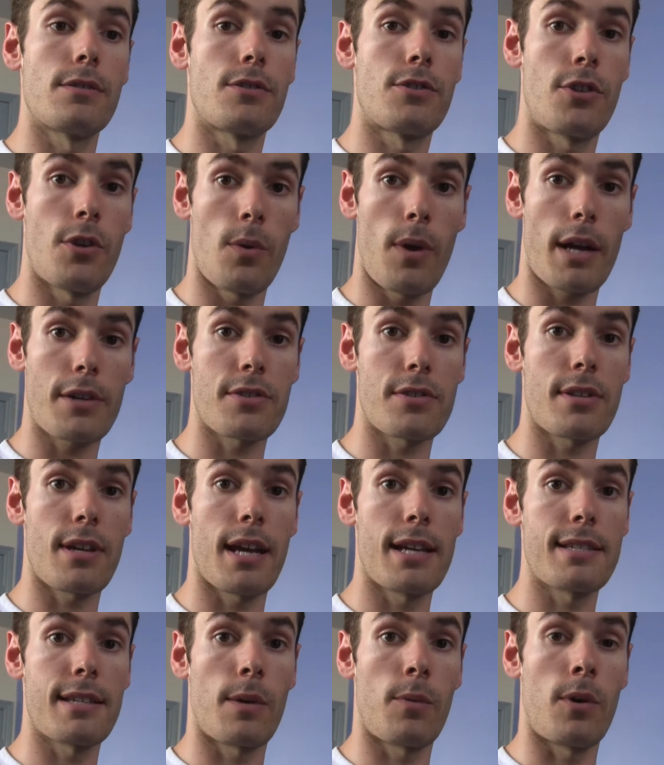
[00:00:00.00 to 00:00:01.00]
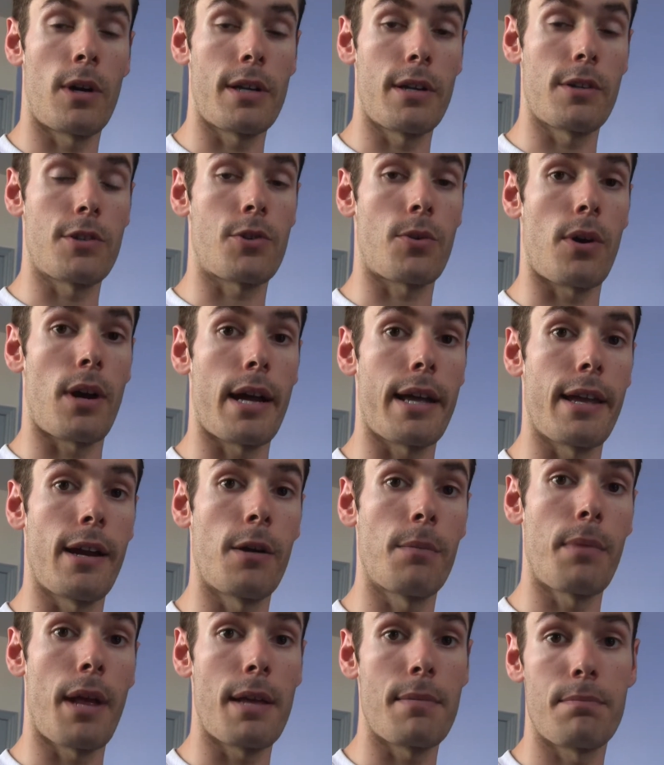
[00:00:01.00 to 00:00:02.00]
2 exercises I want you to try
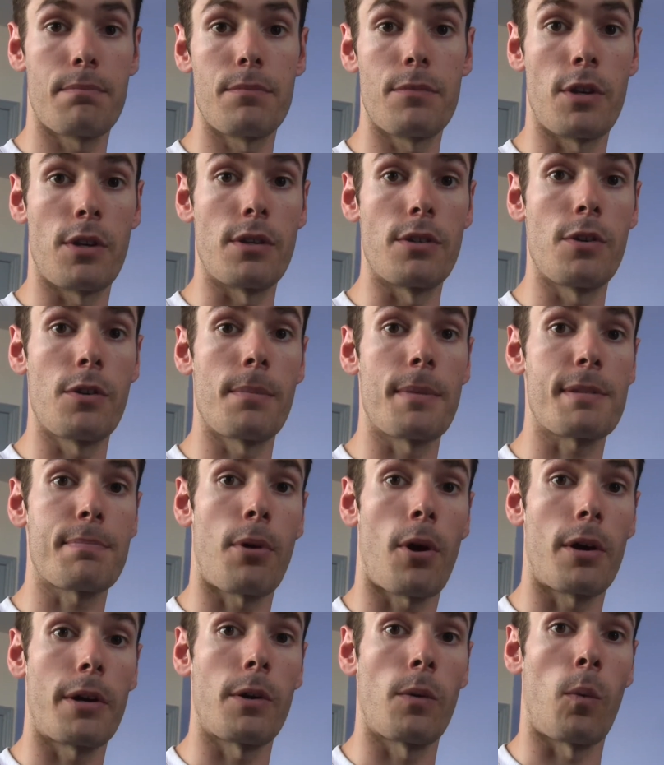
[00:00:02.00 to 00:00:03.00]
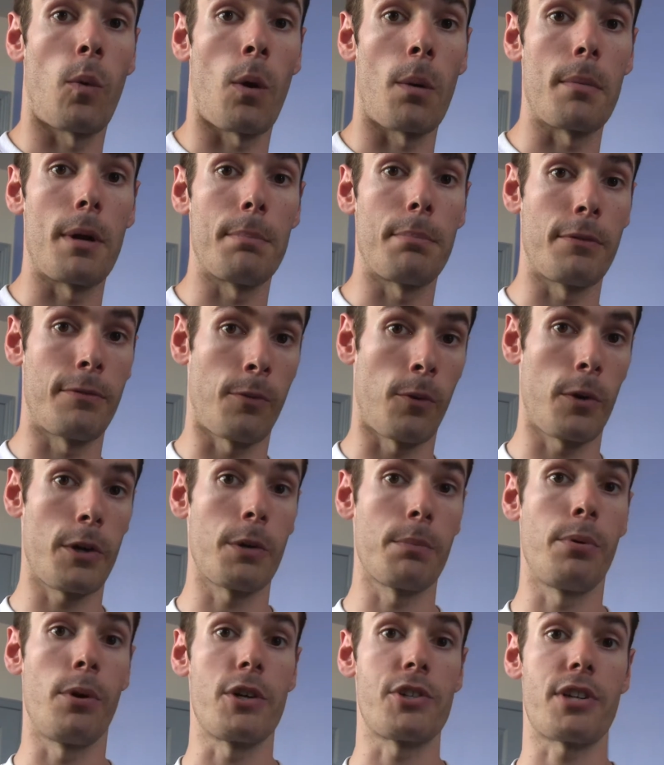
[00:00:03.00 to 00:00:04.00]
out. You can do them as part of your warm-up before
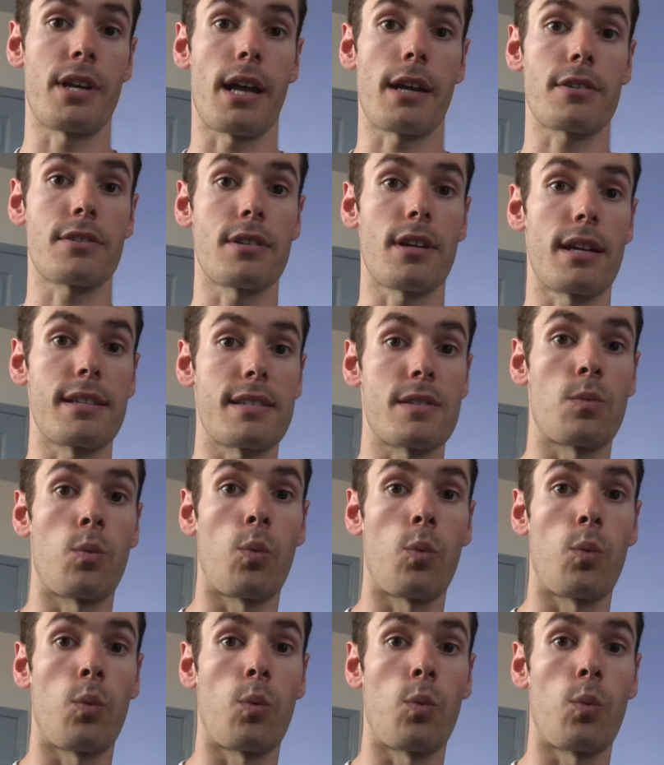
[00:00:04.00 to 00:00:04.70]
your pushing exercises.